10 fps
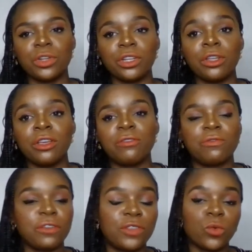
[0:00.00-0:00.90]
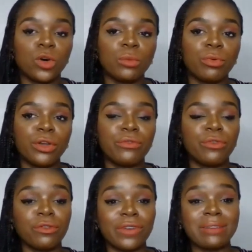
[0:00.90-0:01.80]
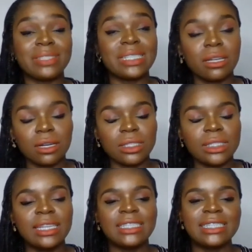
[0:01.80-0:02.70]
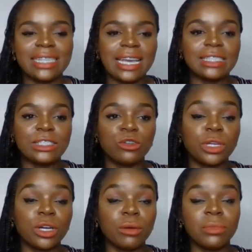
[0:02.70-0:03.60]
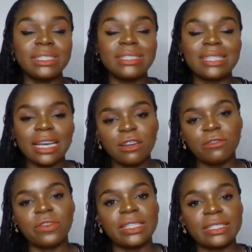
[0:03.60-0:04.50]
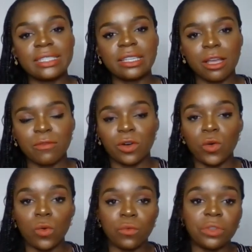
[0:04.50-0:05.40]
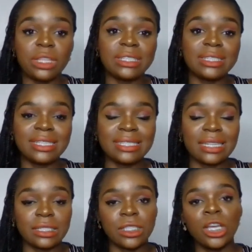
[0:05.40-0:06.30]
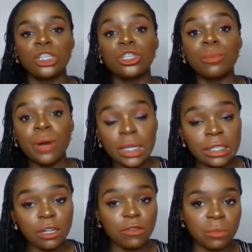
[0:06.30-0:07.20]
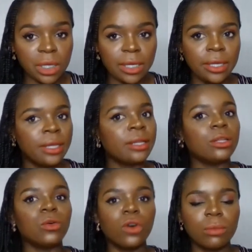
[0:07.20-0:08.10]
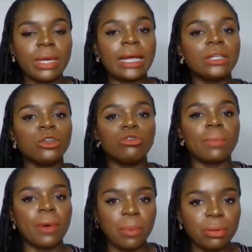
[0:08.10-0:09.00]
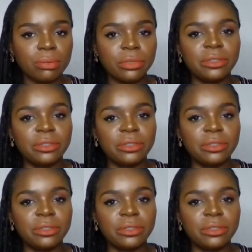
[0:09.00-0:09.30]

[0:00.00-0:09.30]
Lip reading: running 51.45 seconds, she has now become the second fastest ever over this distance. So, personally, for me, the gold medal don't wrap up.